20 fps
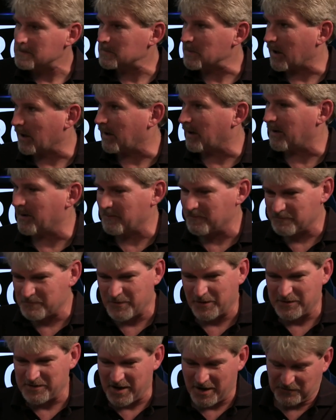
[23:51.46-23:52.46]
Um,
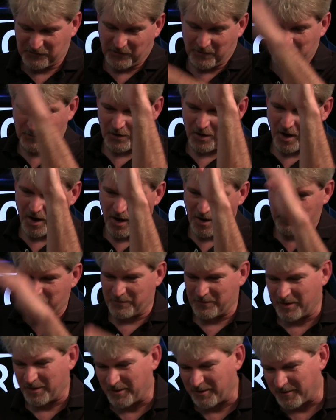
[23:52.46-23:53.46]
but yeah, tip it up.
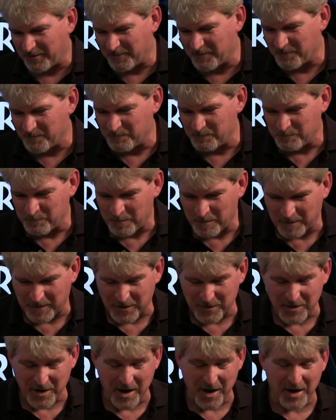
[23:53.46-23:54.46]
Um,
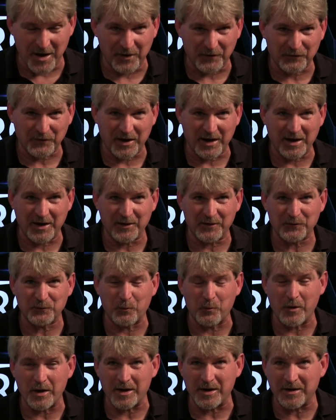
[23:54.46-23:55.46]
yes, it has
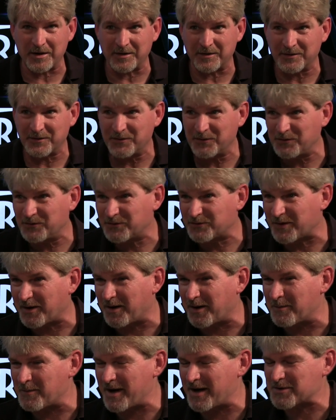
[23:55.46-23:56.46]
wings.
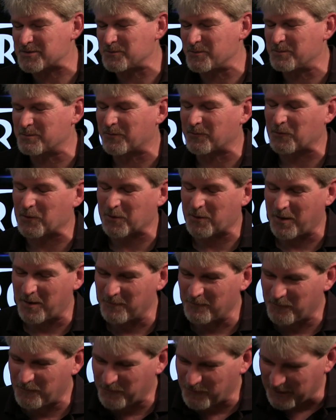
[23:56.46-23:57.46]
Um, actually, we prefer to call
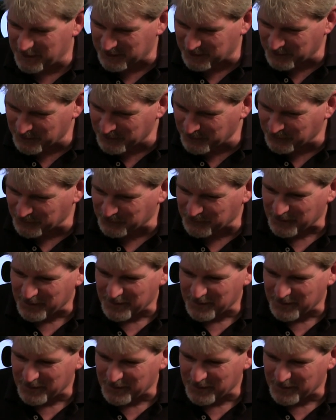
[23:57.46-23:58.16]
them things.